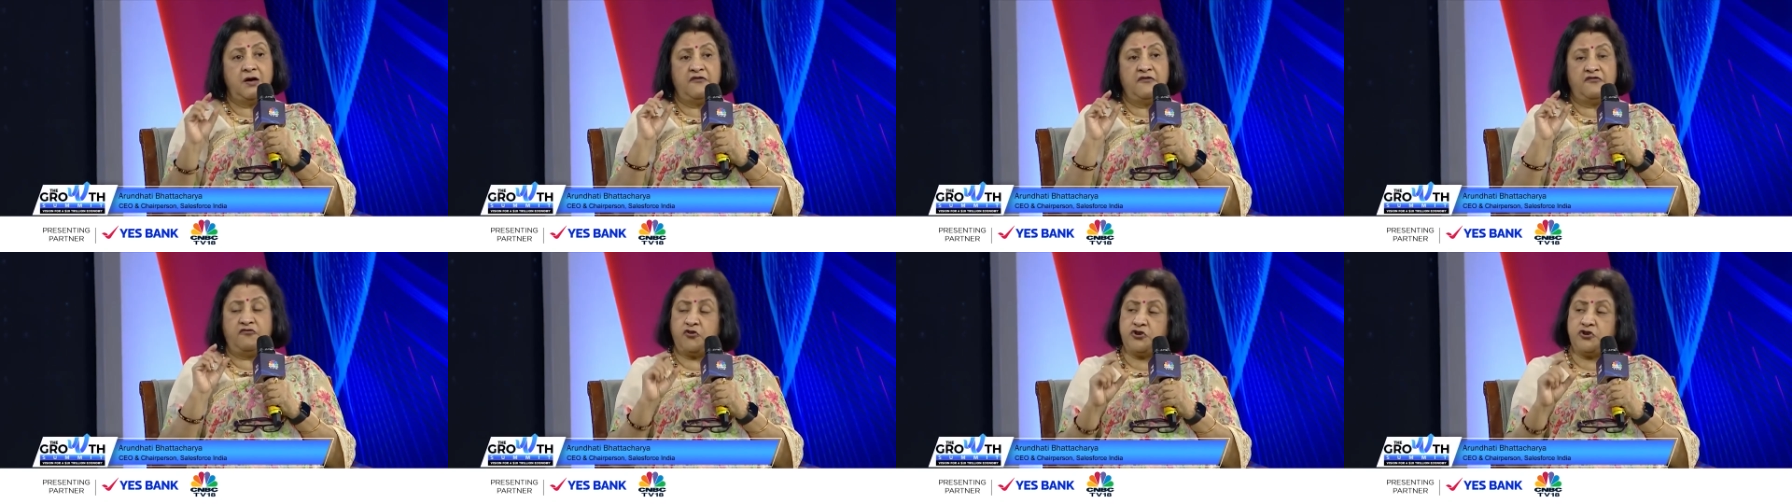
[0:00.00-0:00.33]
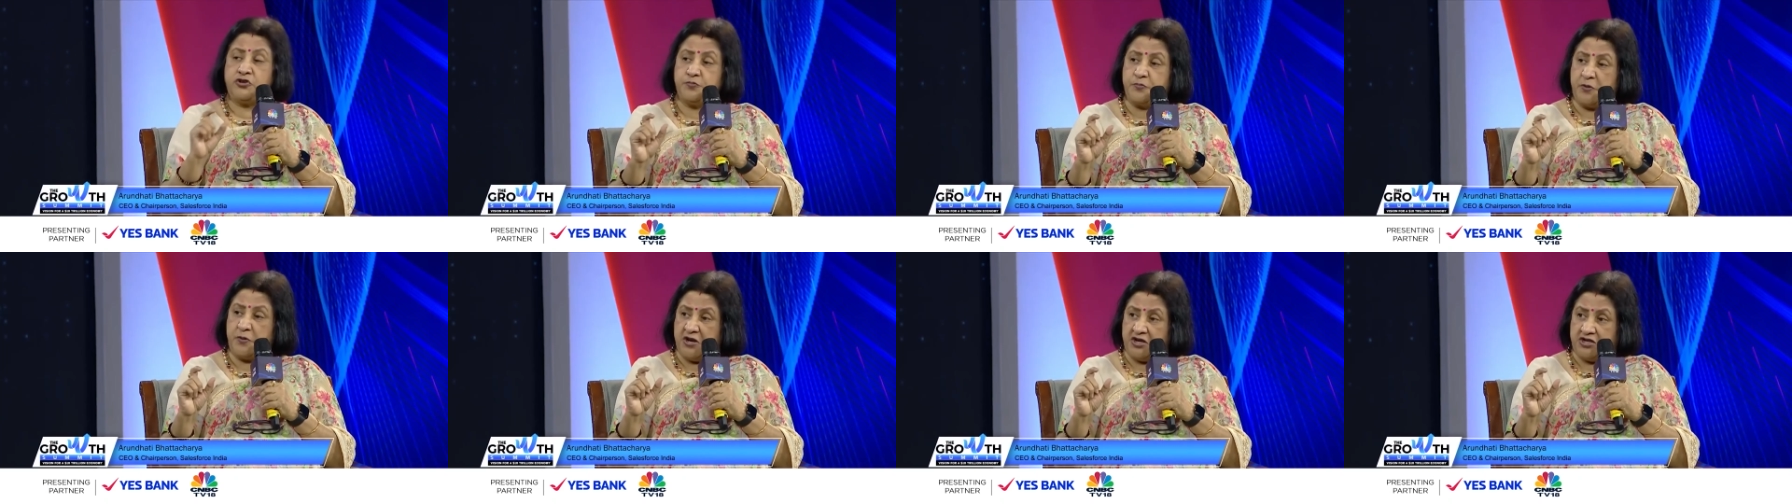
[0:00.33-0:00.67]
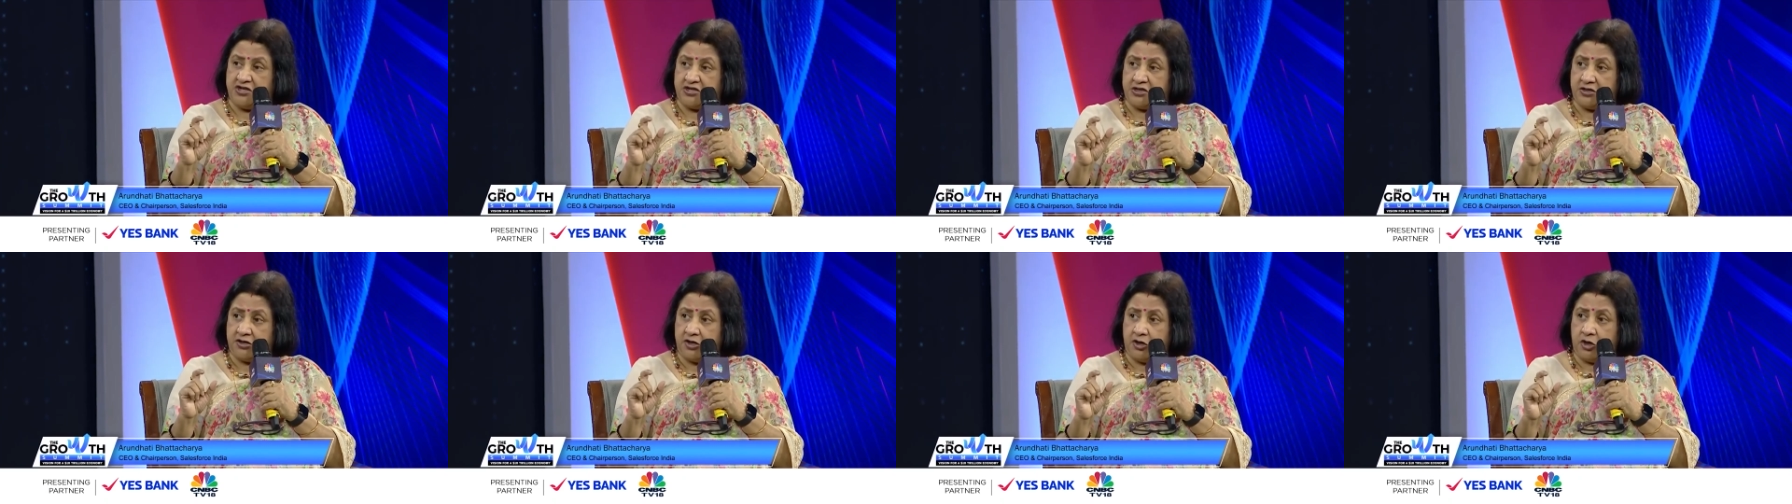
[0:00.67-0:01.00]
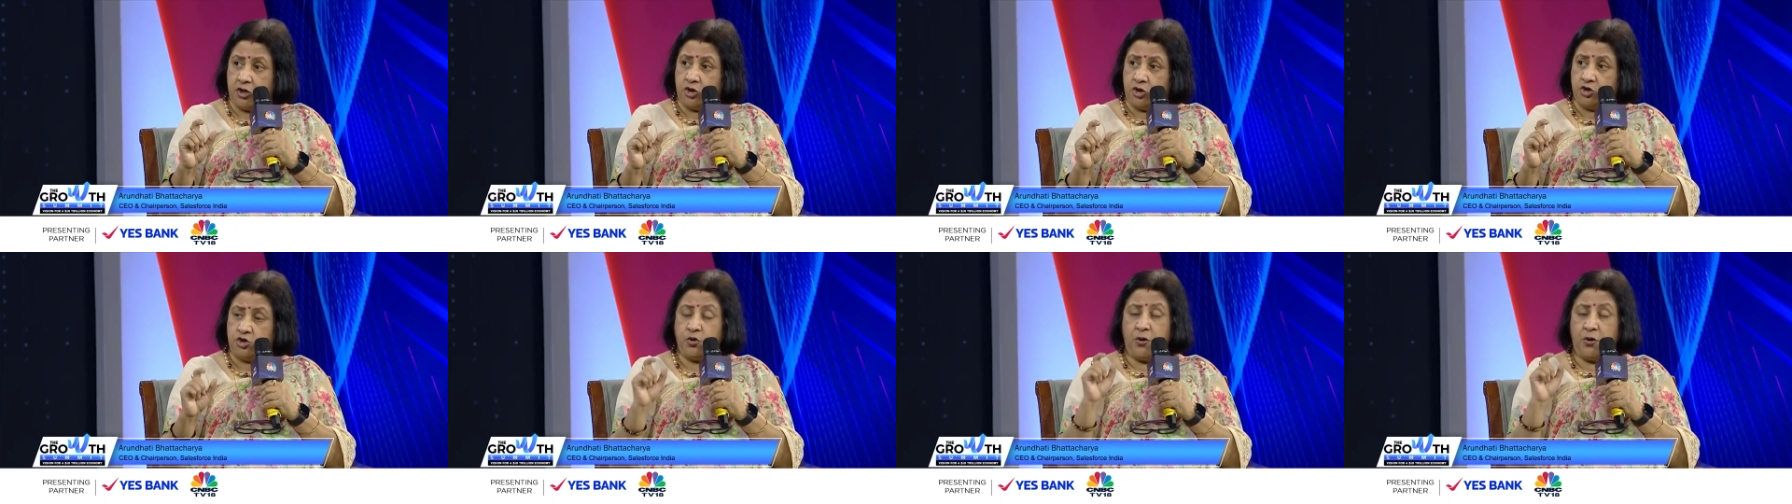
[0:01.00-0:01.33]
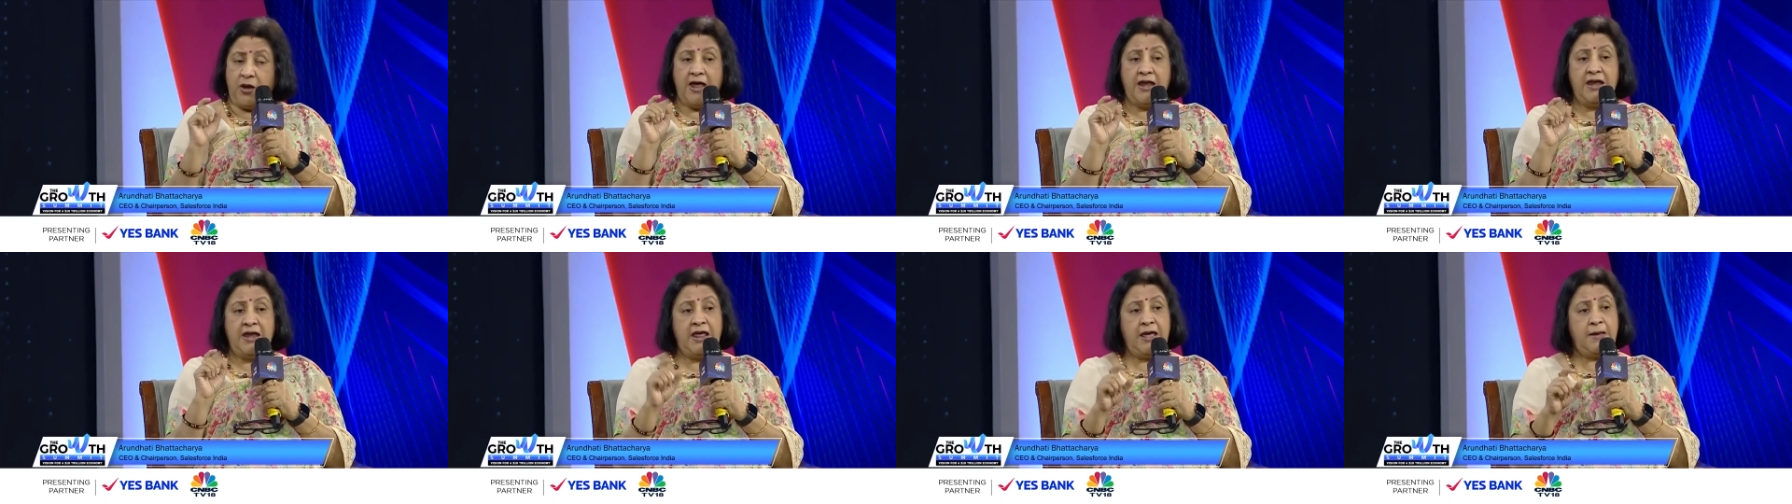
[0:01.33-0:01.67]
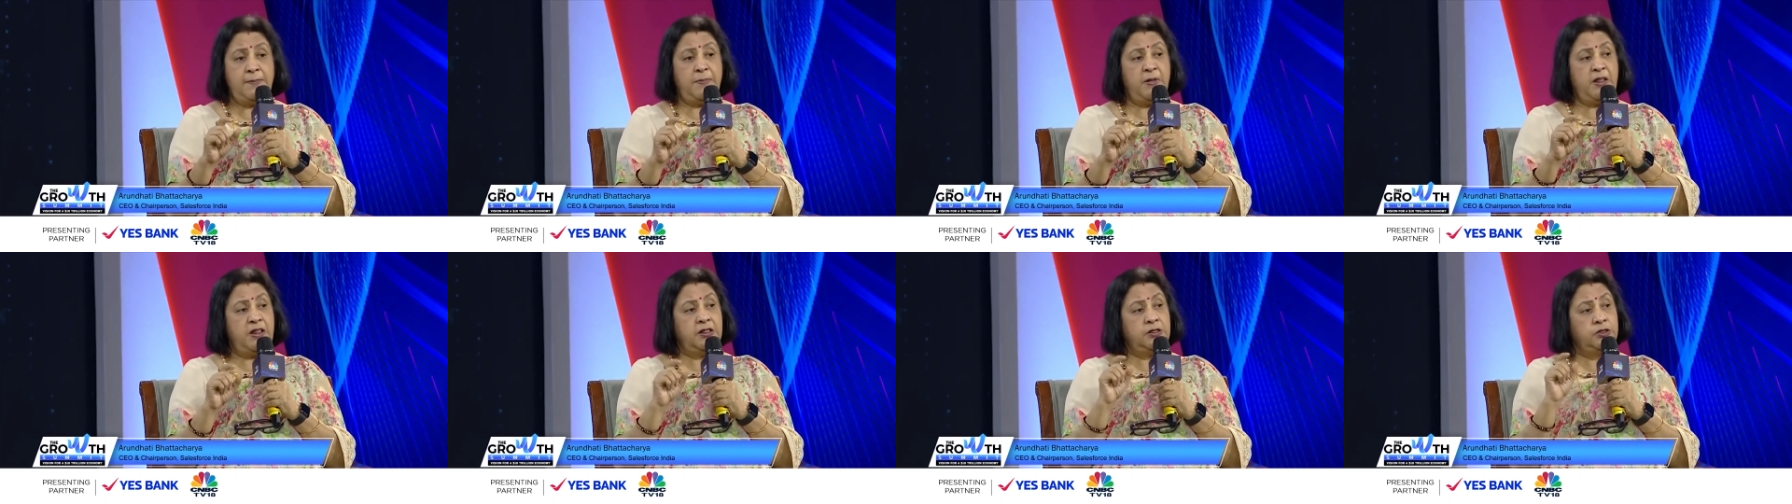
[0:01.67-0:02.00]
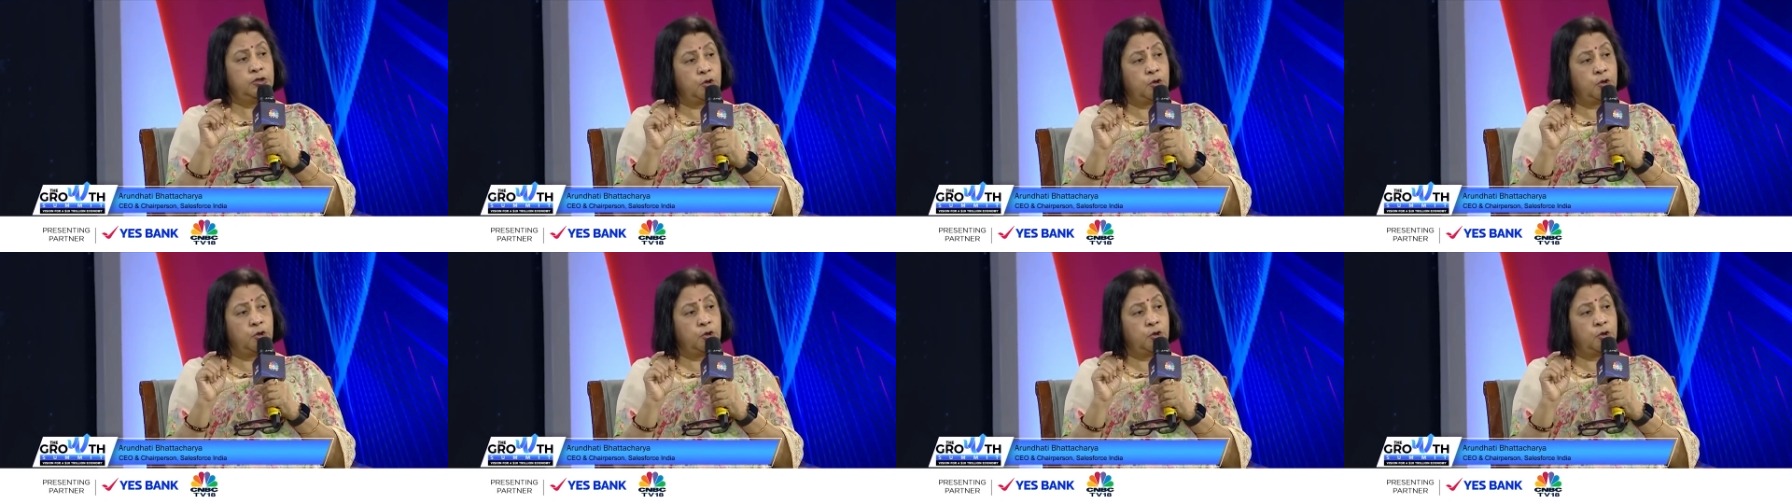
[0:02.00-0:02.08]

footprint to enable